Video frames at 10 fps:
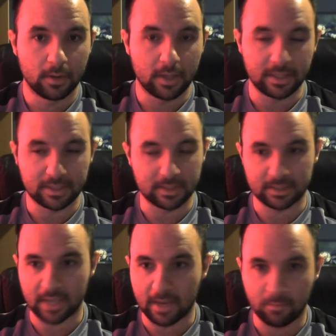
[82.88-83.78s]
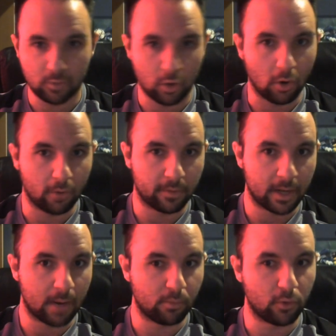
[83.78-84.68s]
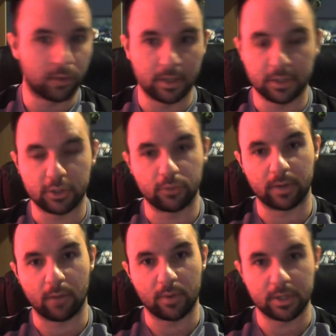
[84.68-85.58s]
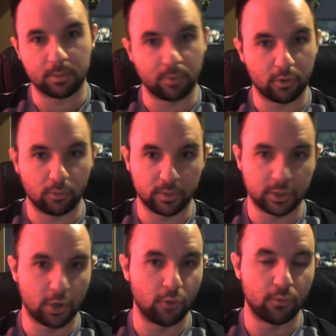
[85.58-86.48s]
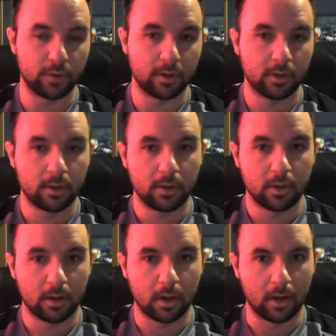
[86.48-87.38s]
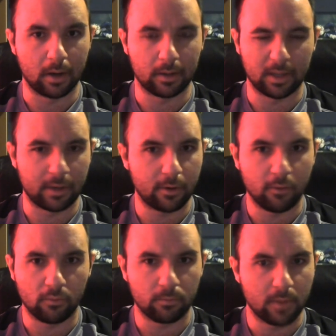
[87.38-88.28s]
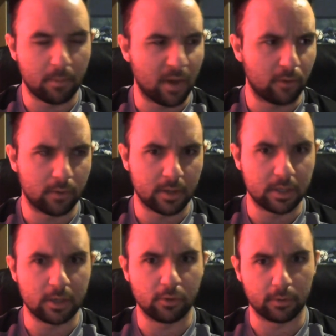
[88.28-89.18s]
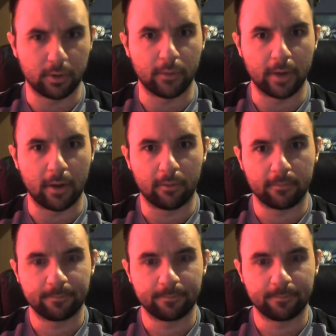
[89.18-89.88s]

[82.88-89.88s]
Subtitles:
It's the same car that got broken into when I went to Boca Raton about a year ago now.